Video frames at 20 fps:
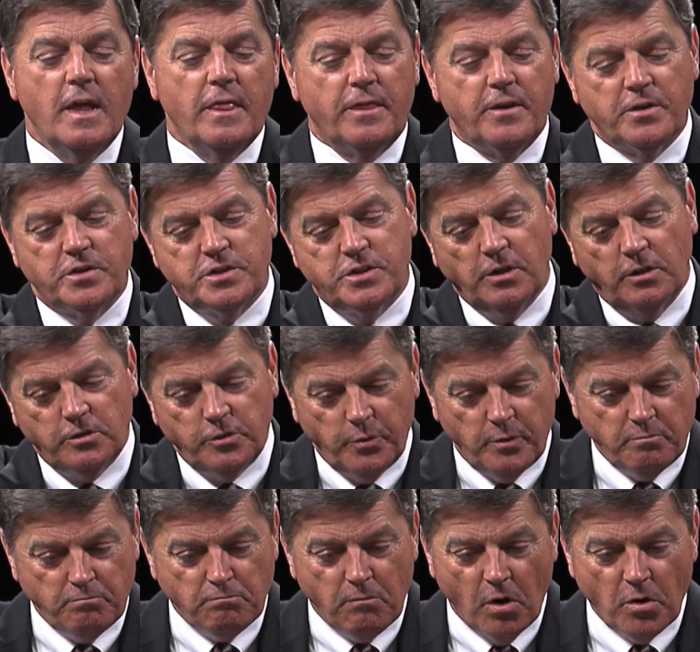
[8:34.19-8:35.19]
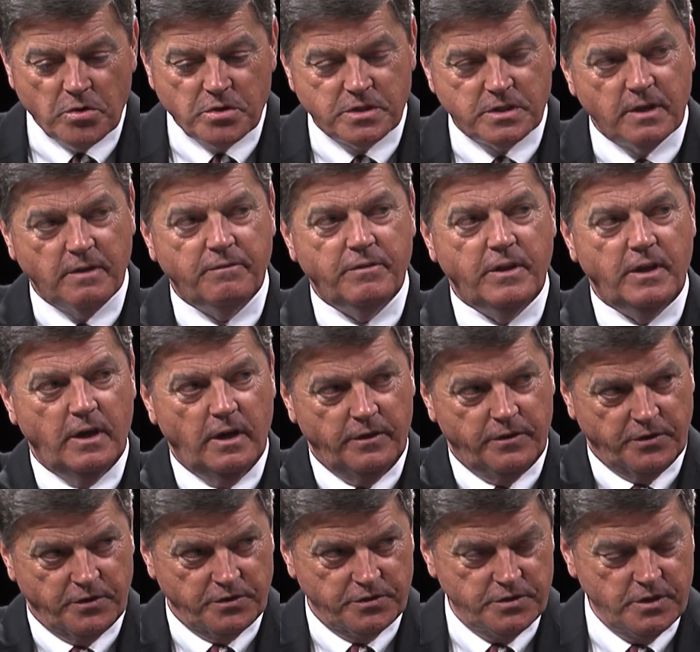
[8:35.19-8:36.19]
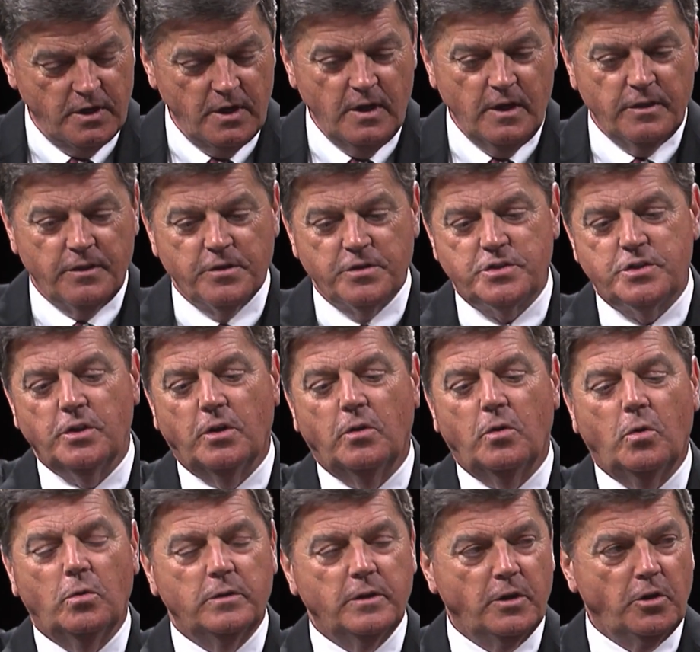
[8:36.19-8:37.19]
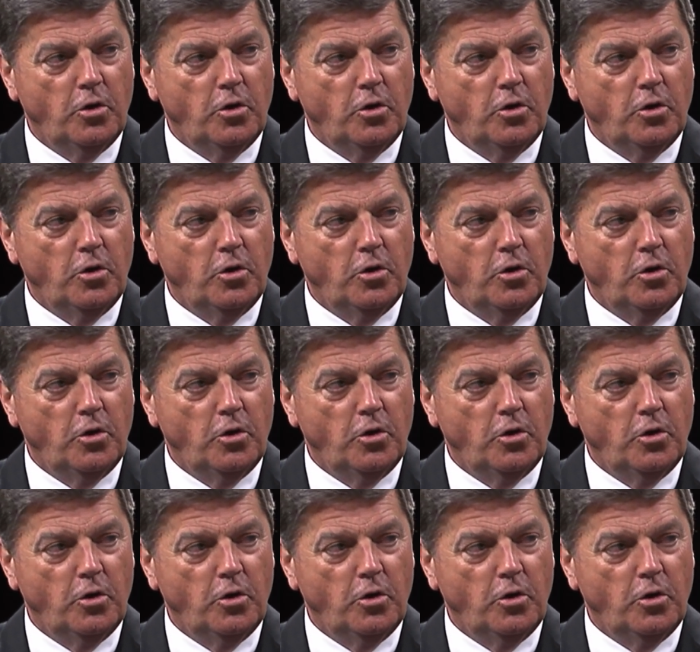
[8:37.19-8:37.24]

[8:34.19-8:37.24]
they're still doing most of the others. They're still holding